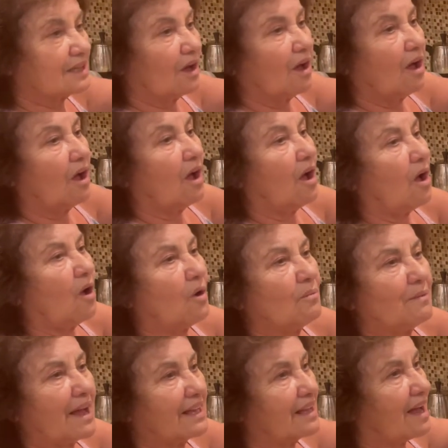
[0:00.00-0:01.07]
Okay. Oh my
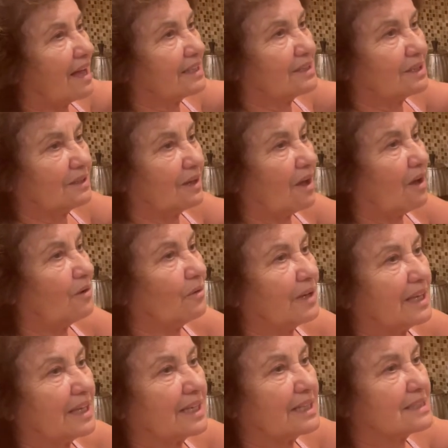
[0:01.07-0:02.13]
God! Oh,
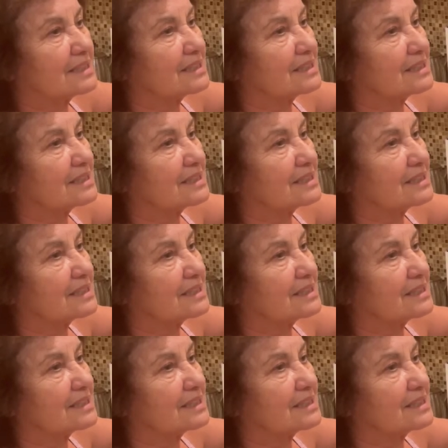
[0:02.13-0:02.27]
it is